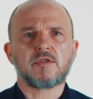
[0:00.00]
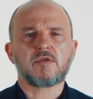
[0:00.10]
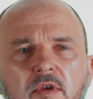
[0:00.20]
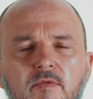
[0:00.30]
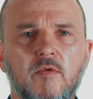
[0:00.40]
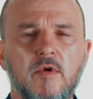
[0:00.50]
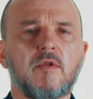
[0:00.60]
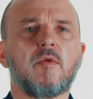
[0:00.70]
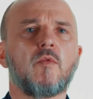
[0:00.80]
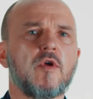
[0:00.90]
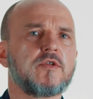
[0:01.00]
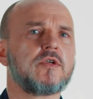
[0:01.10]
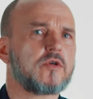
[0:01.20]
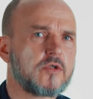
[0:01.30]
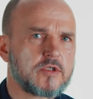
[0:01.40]
So if you were once a
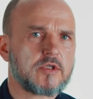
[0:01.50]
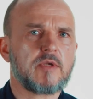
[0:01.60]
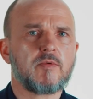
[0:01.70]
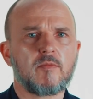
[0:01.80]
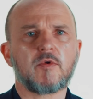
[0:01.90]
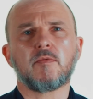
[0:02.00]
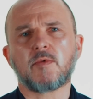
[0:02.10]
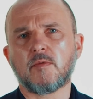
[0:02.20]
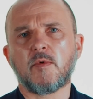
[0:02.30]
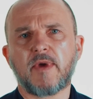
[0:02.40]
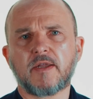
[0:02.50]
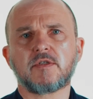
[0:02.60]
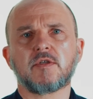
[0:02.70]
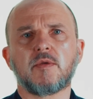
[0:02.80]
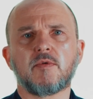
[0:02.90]
good sleeper but you become a bad
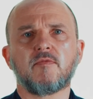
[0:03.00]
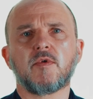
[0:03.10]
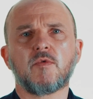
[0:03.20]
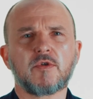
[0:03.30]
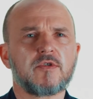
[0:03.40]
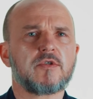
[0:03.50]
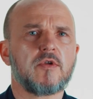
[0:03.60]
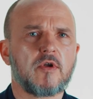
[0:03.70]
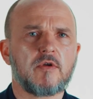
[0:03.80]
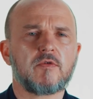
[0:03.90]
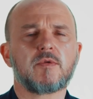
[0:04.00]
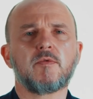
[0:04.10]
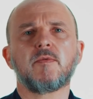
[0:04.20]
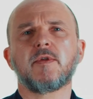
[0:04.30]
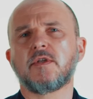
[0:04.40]
sleeper, if you were once
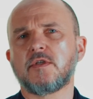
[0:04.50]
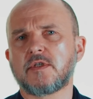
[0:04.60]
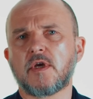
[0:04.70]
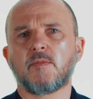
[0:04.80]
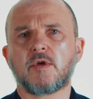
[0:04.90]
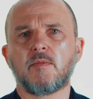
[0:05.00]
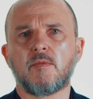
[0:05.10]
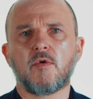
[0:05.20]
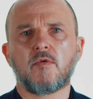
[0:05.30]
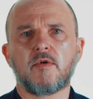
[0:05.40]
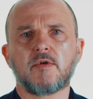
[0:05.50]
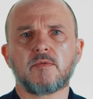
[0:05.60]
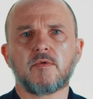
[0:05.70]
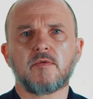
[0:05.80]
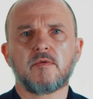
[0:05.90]
non-irritable but then you start becoming more
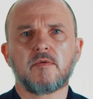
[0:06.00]
irritable.